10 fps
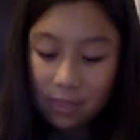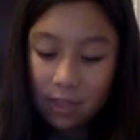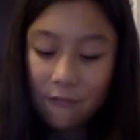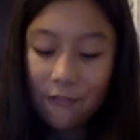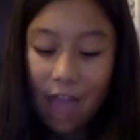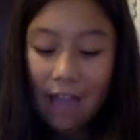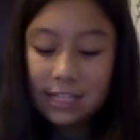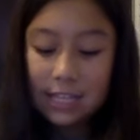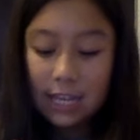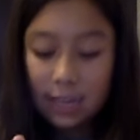The
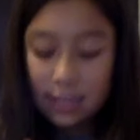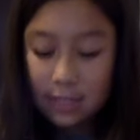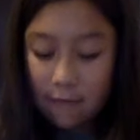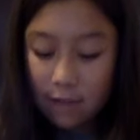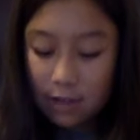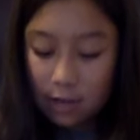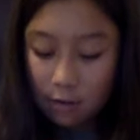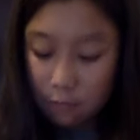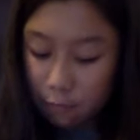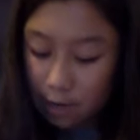flaxseed is giving it a